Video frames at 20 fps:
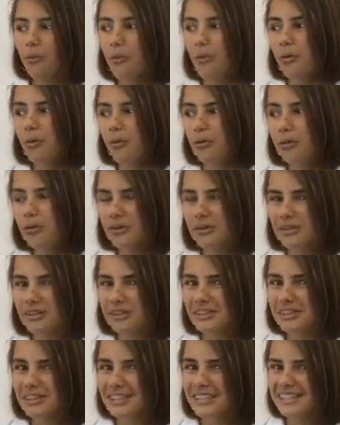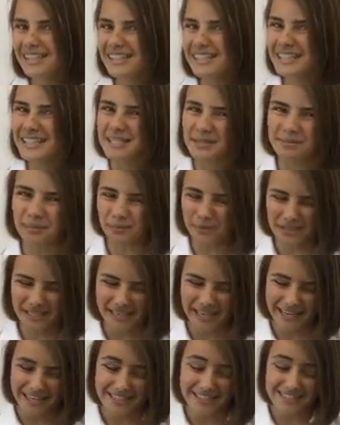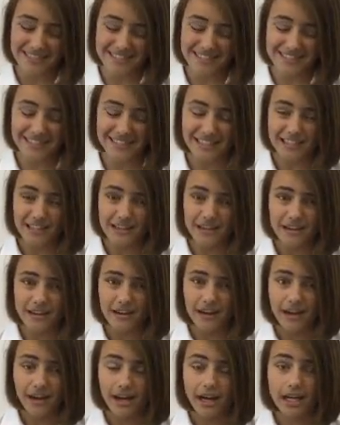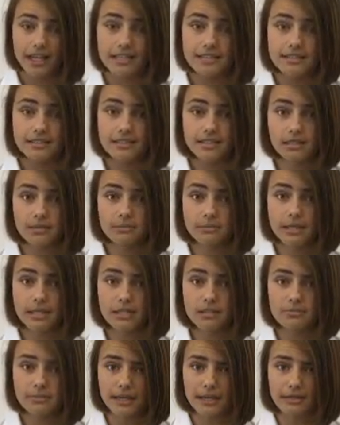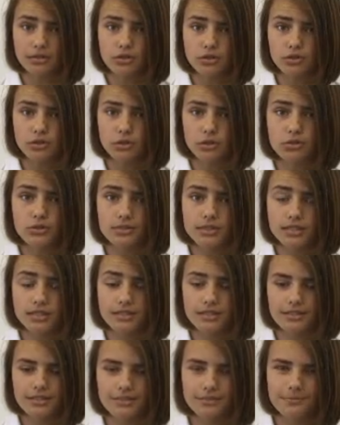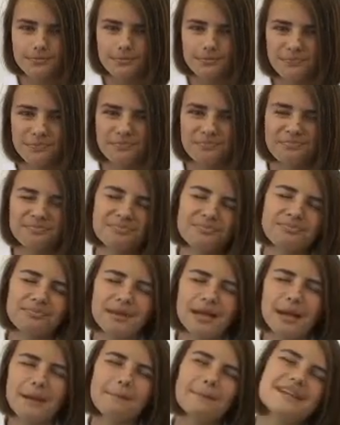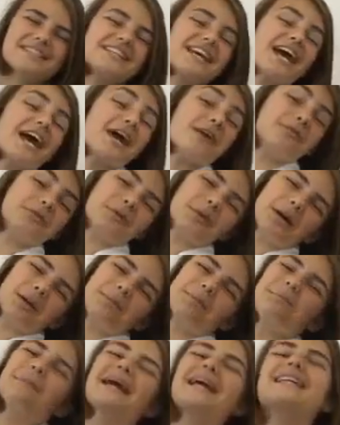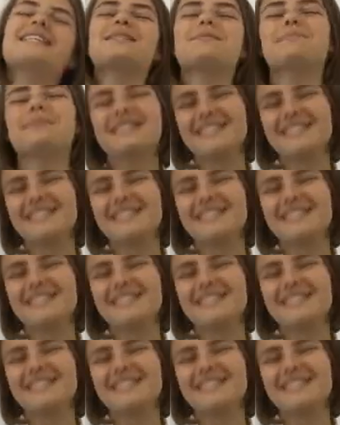or eat up all the cakes. I didn't mean to make excuses. But everyone makes